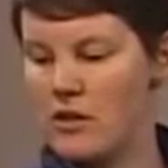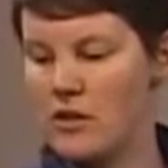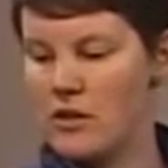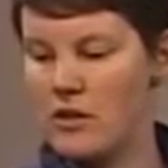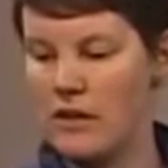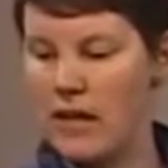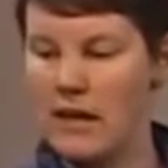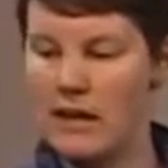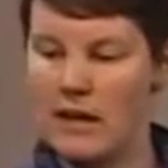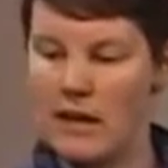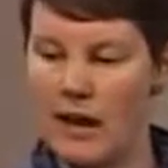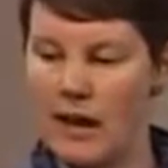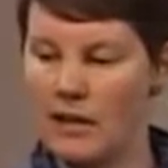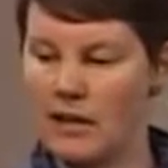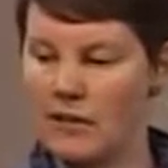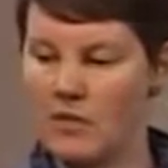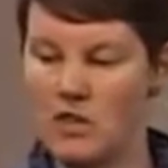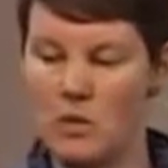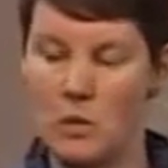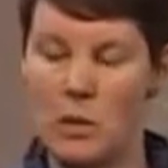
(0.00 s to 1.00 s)
use any kind
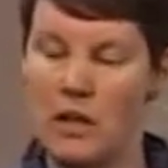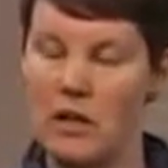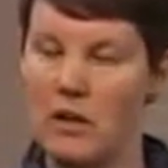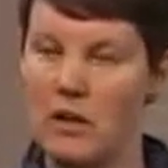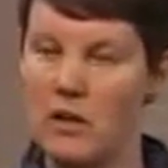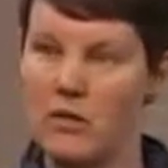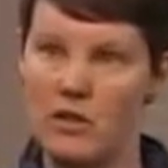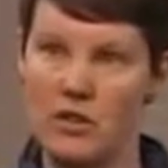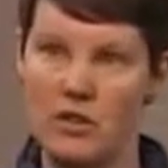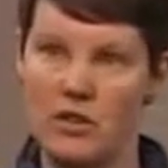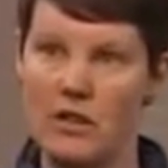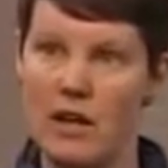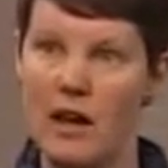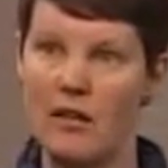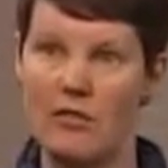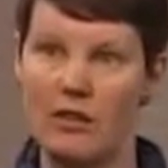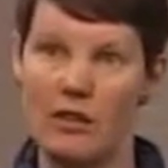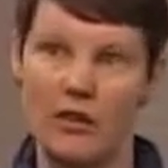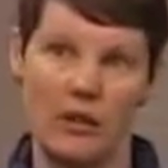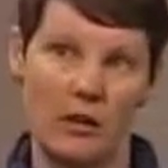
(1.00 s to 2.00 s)
of sweetener. If you just
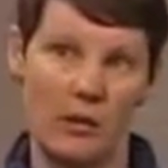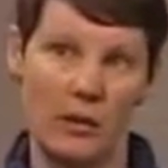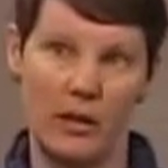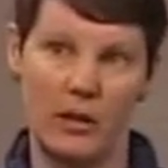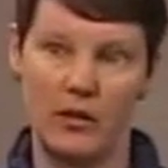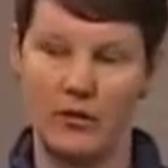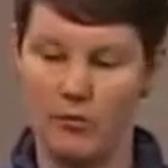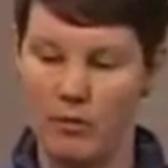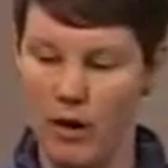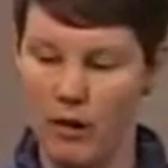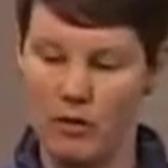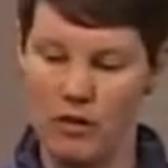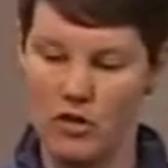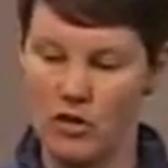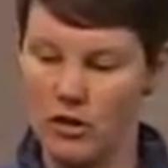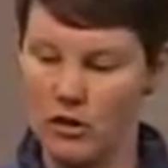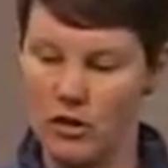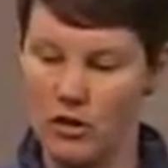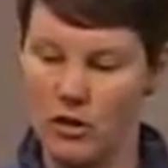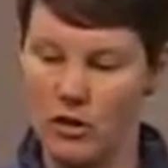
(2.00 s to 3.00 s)
have a little bit of brown
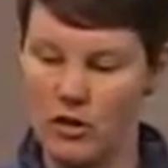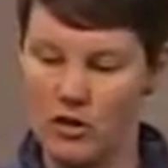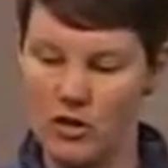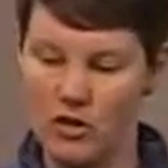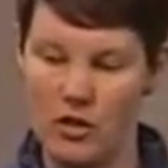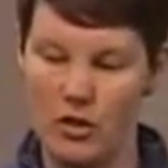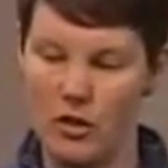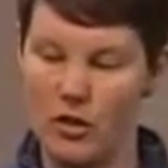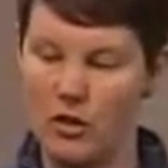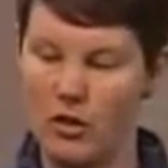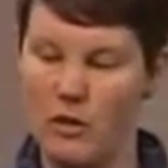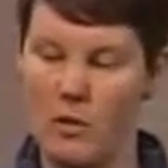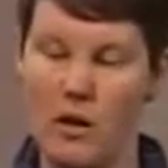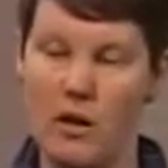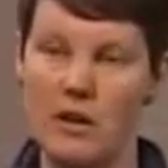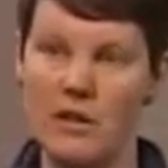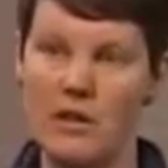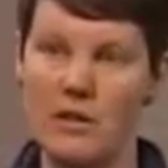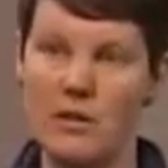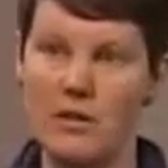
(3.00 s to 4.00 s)
sugar or sugar you
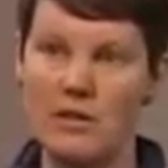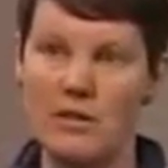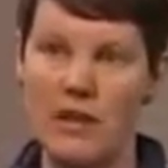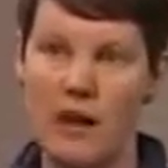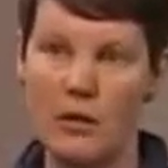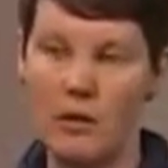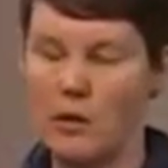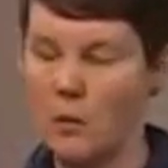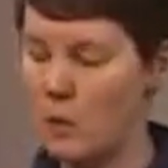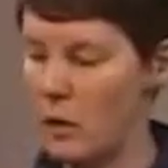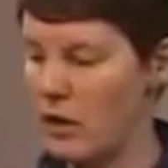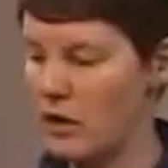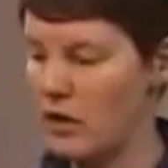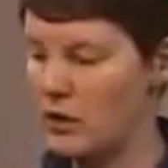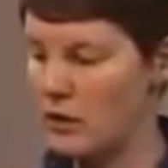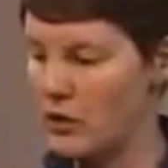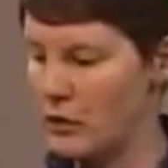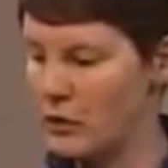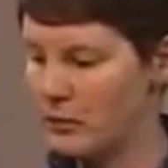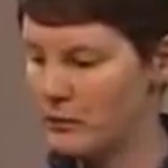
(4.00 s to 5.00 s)
want to use, that would work
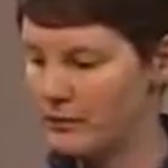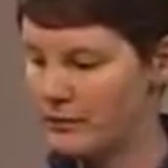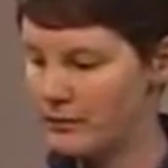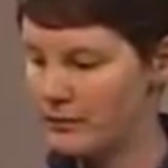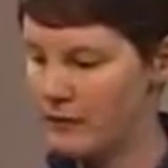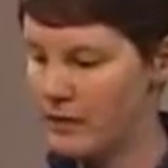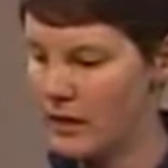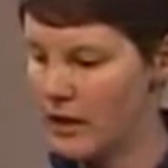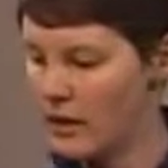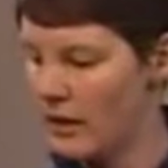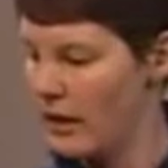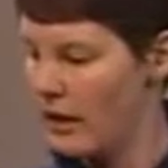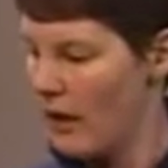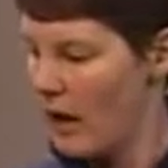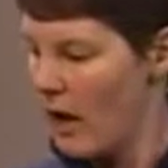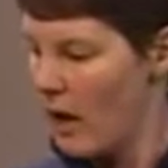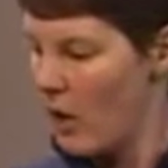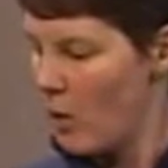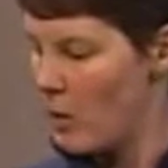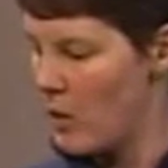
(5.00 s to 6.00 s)
too.
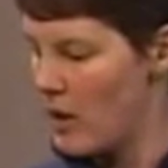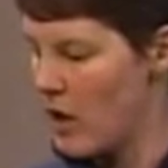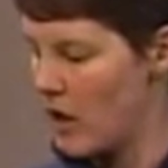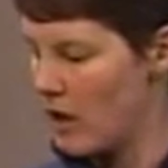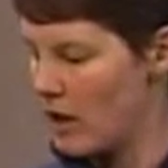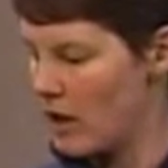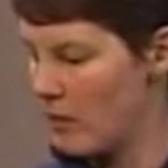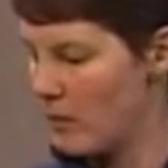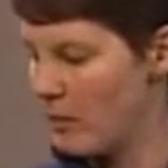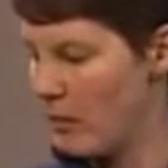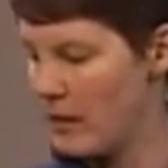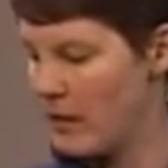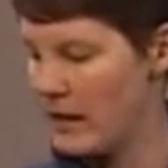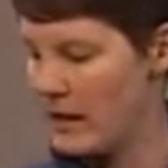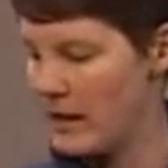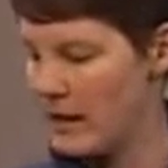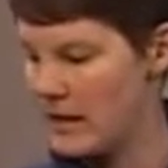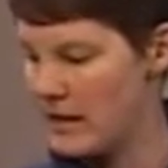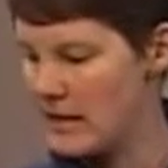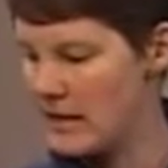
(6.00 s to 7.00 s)
We are going to put
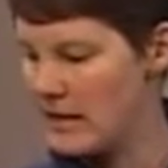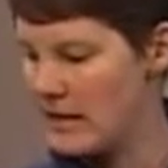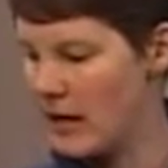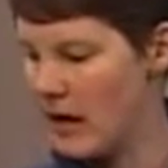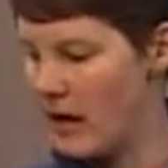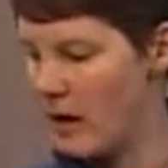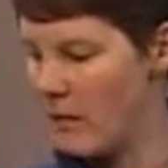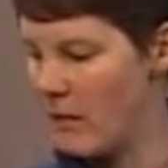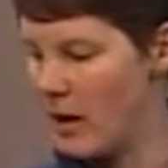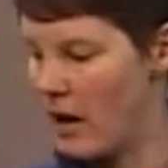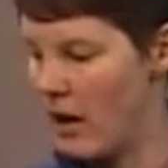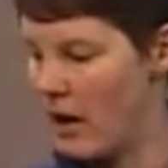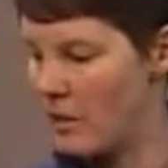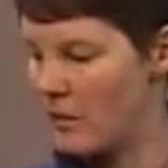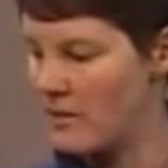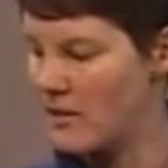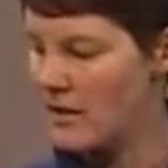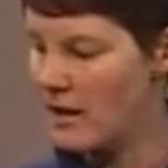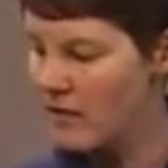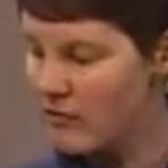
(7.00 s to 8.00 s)
in some
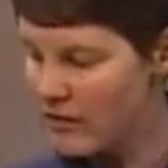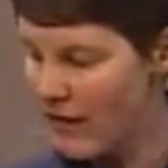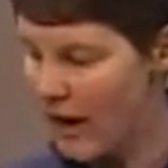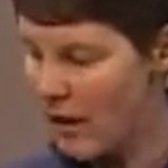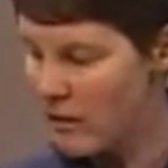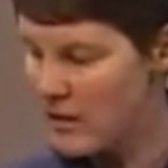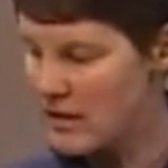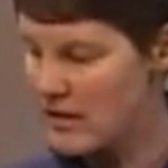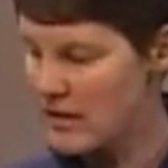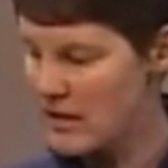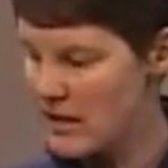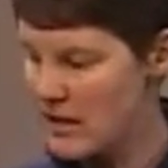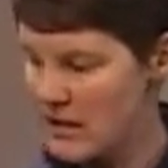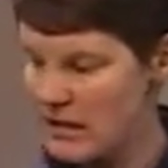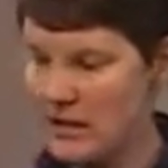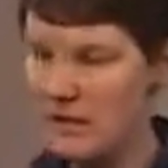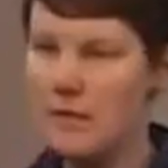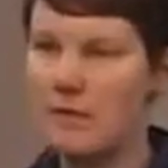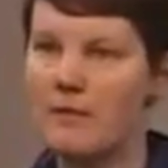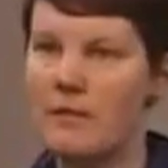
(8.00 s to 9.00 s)
sunflower
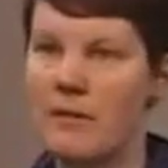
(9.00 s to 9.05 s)
seeds,